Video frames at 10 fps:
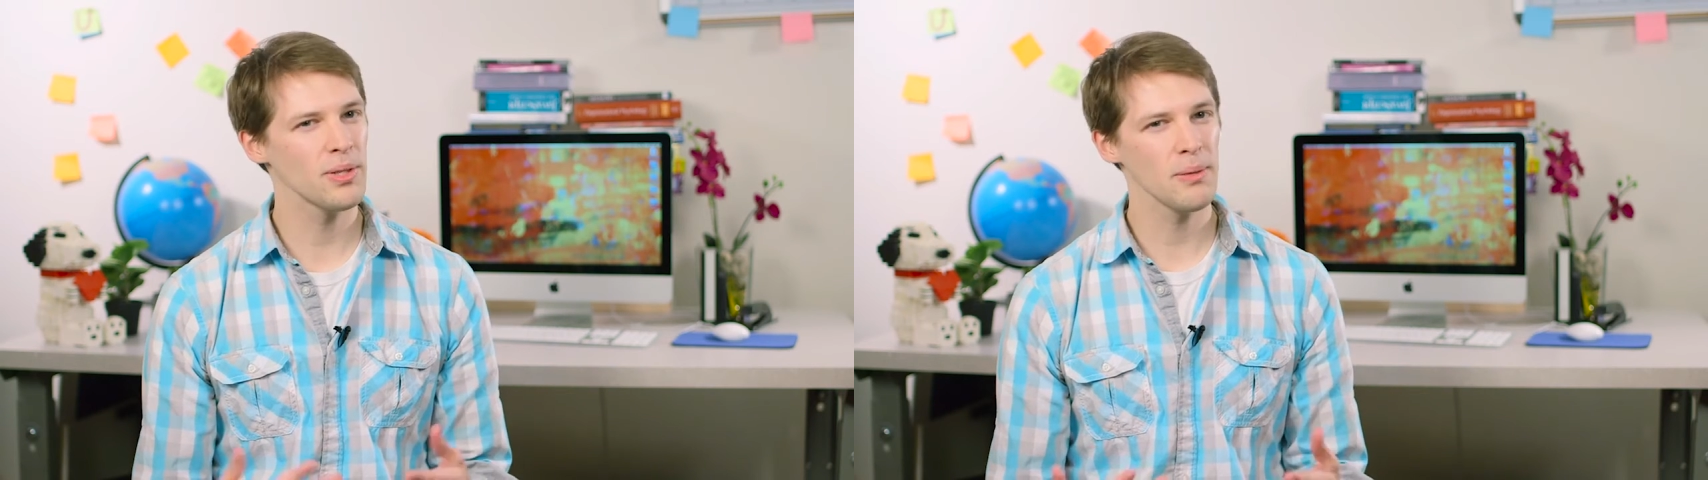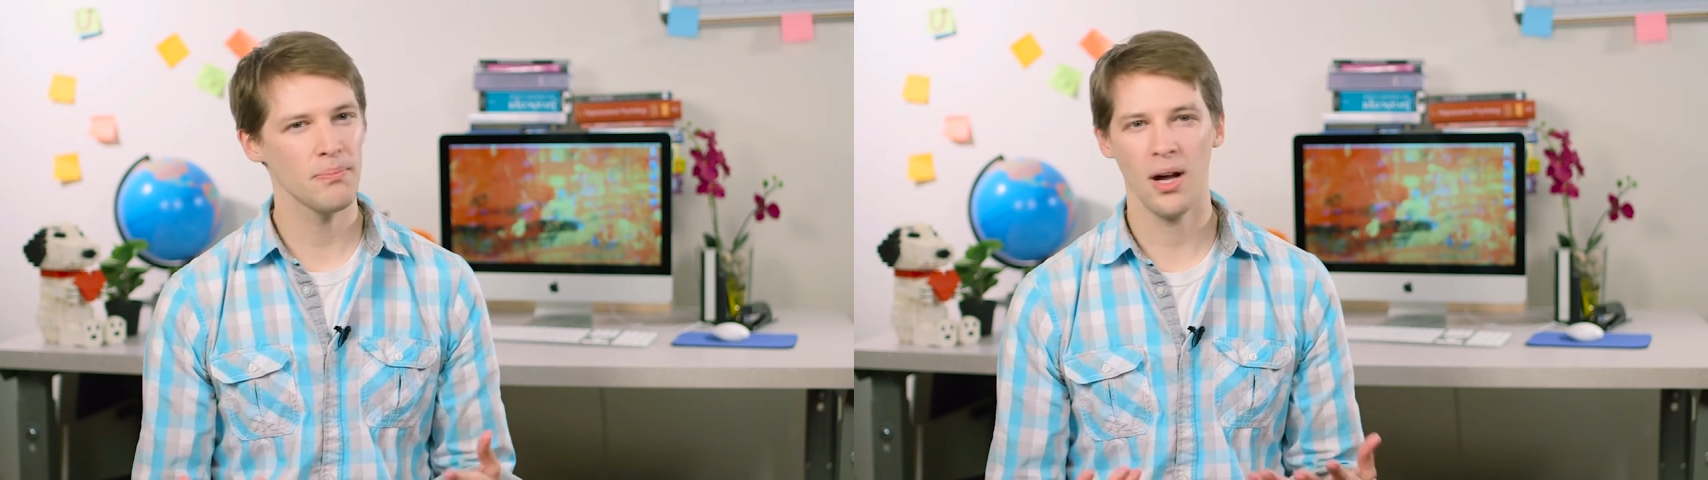
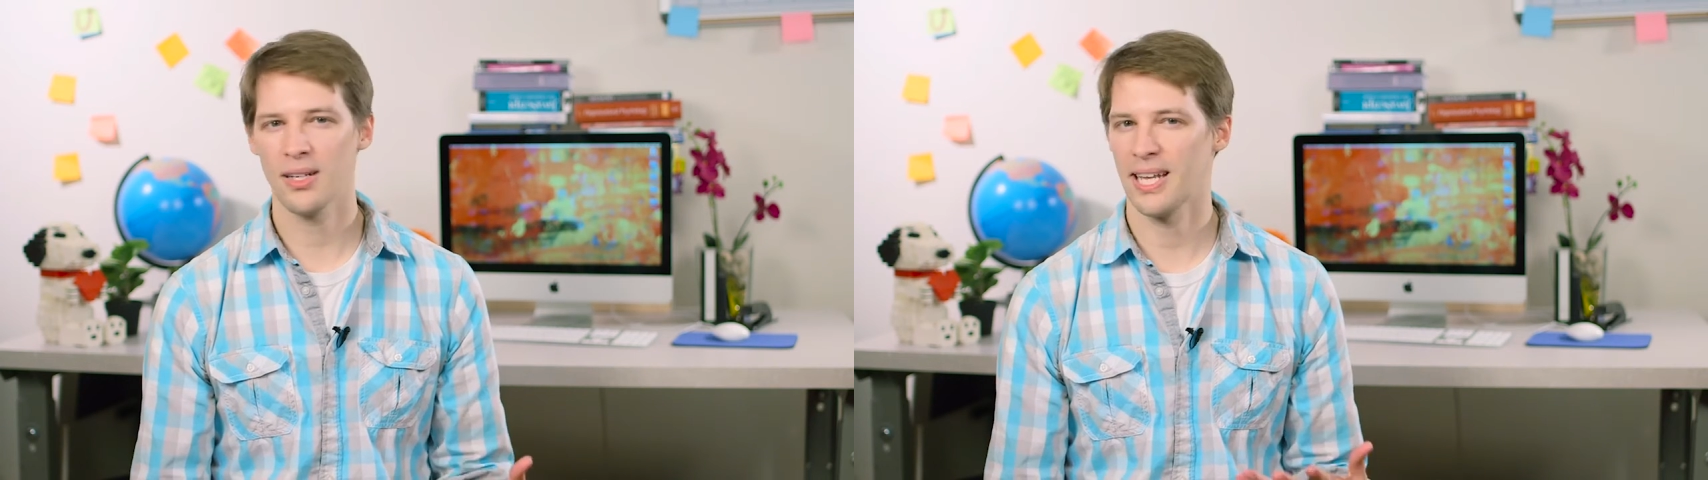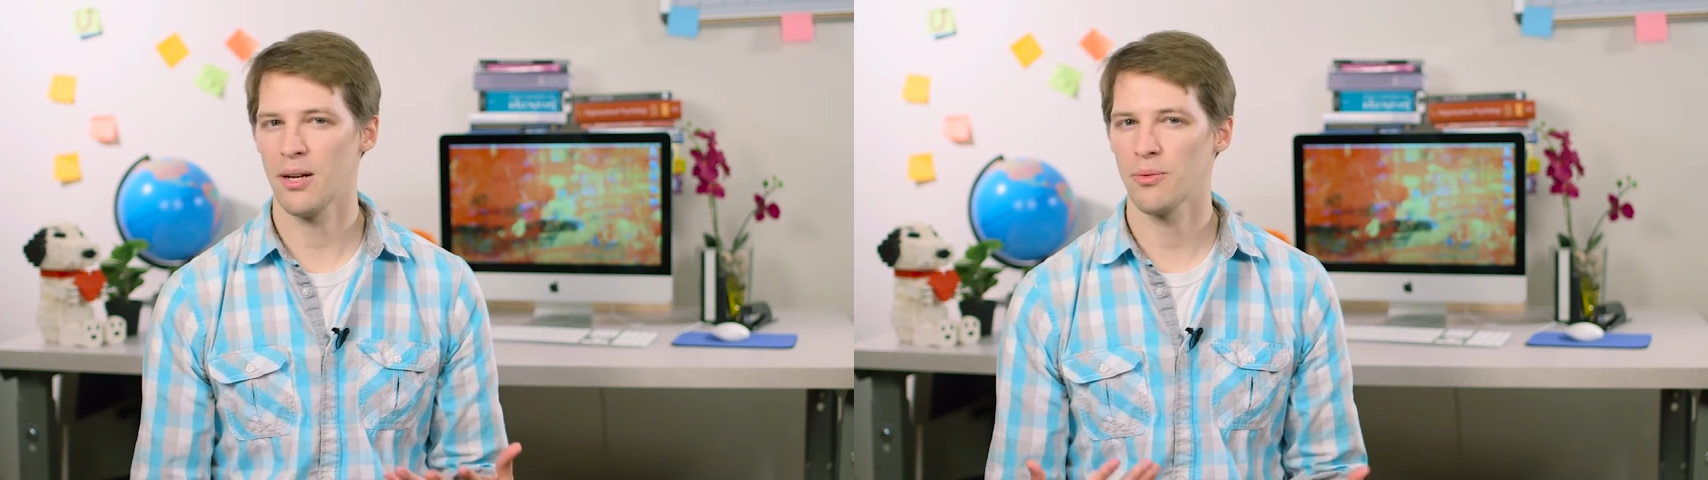get
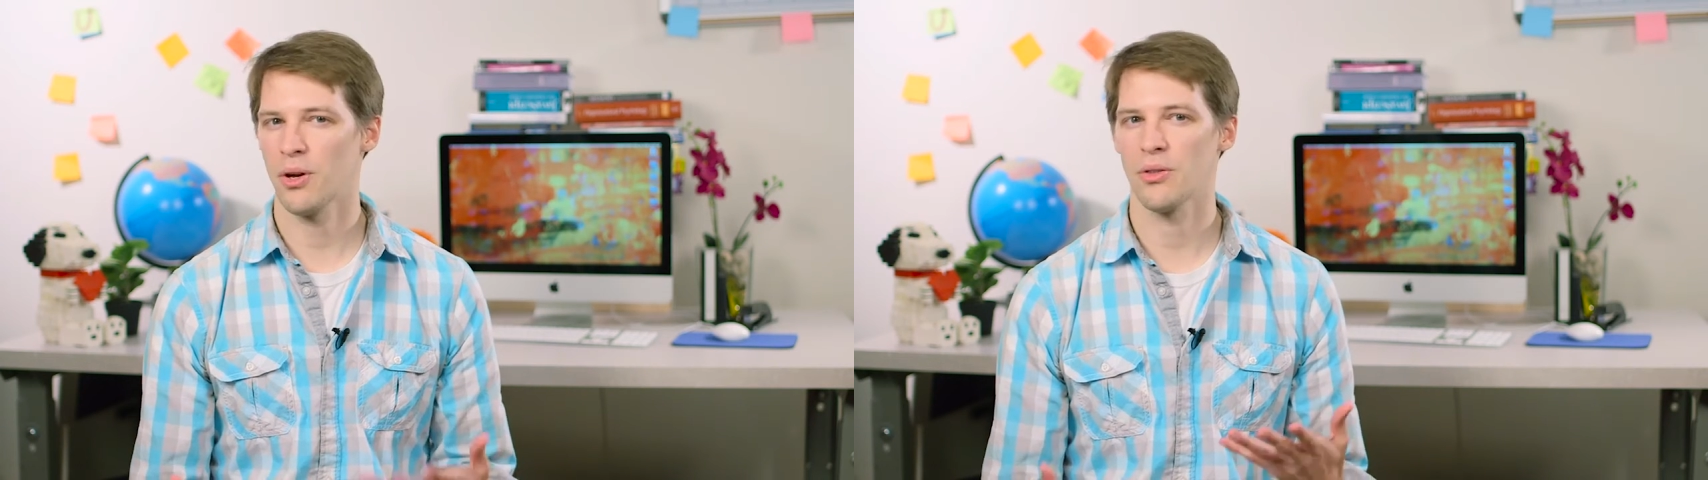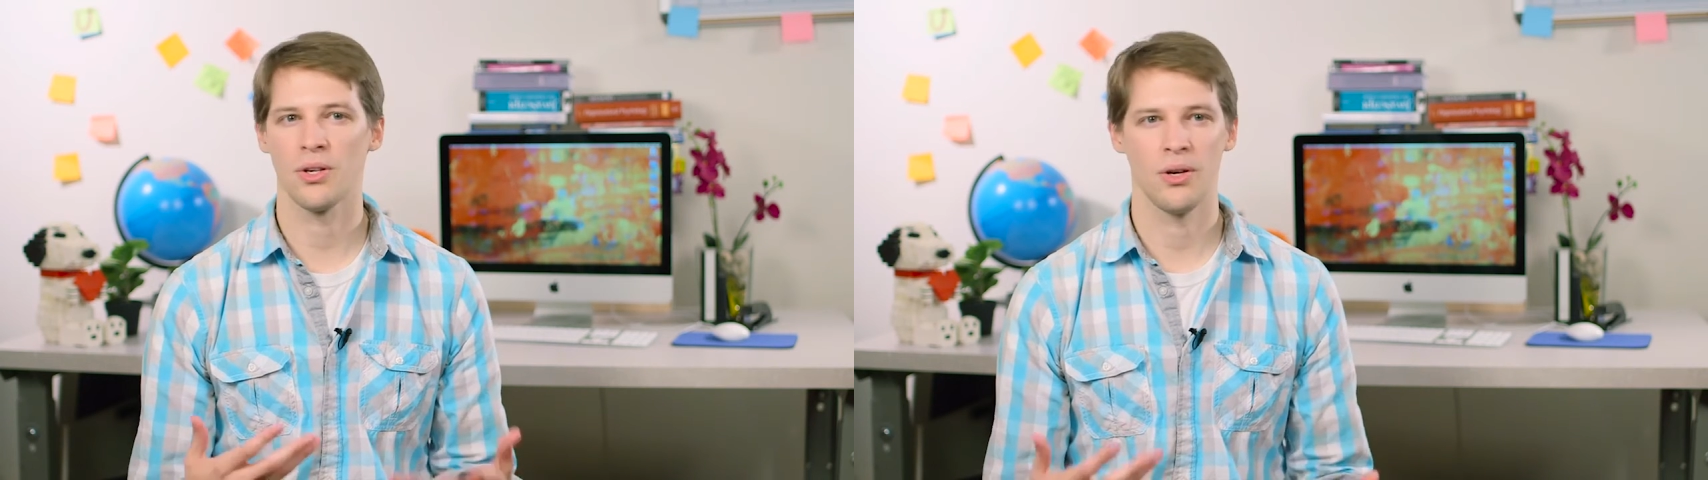bogged down with
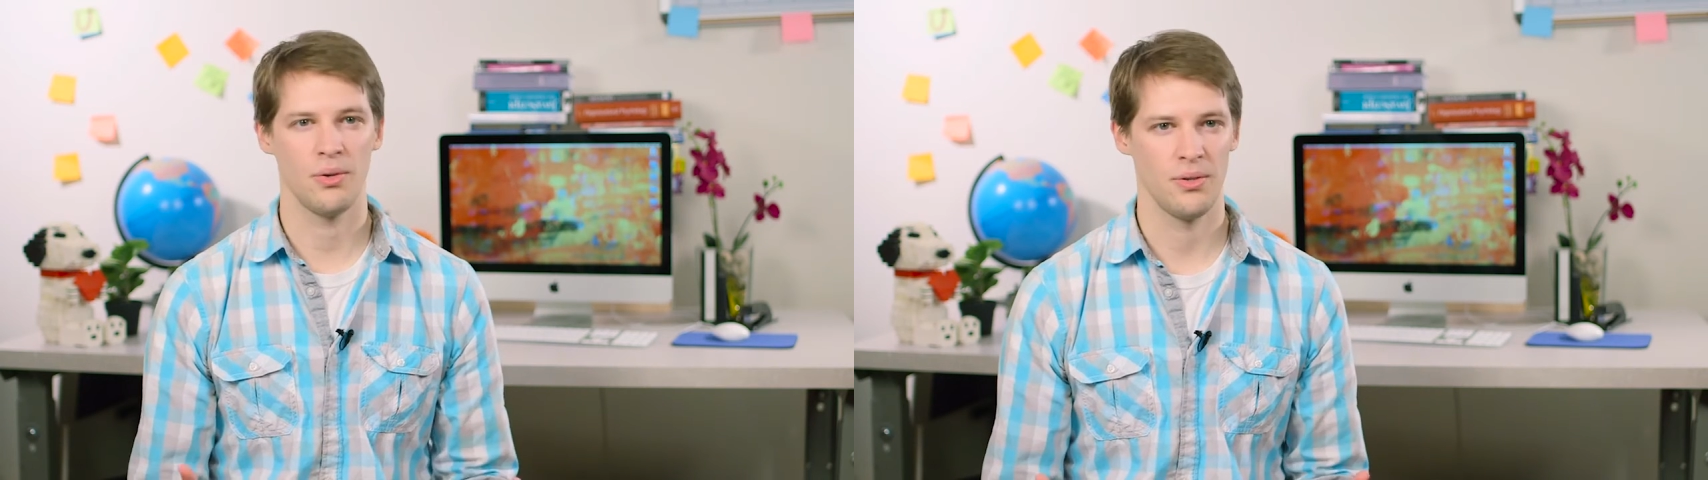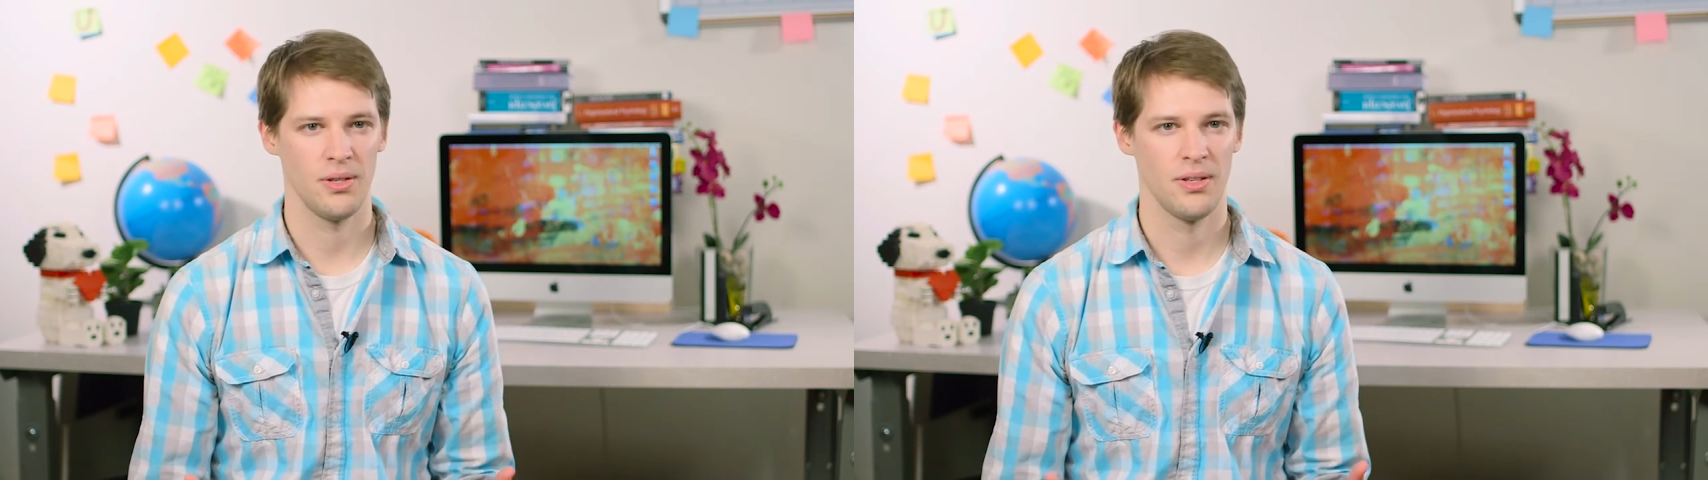all the
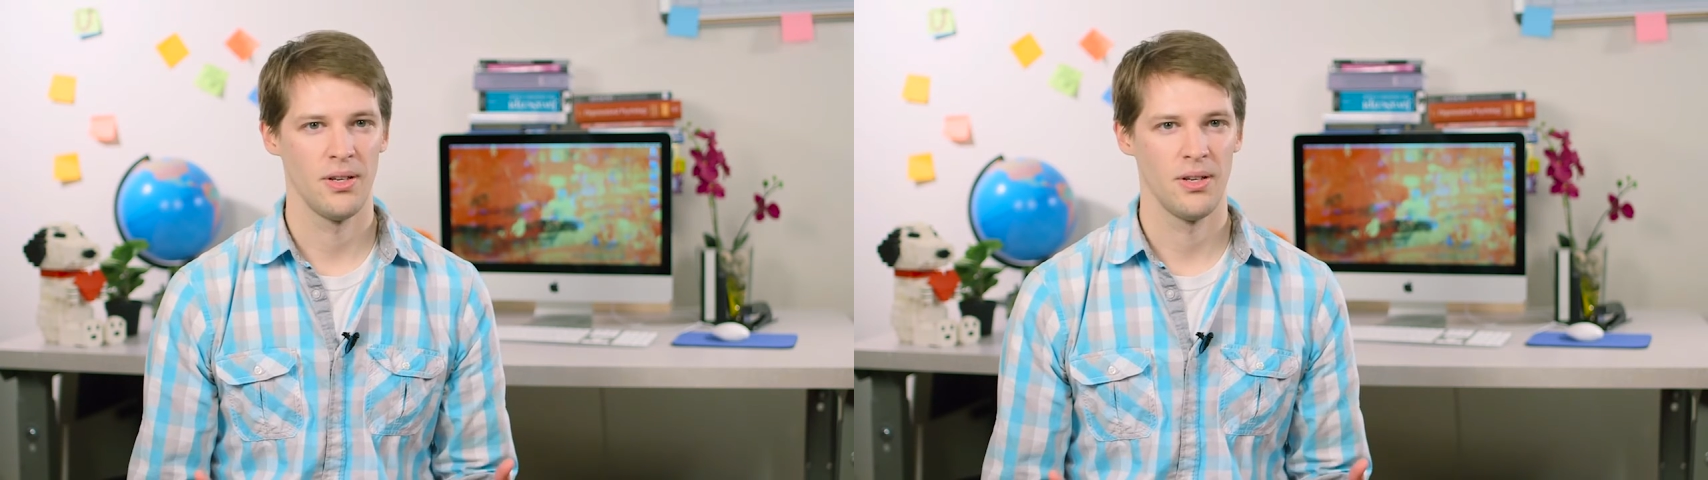code.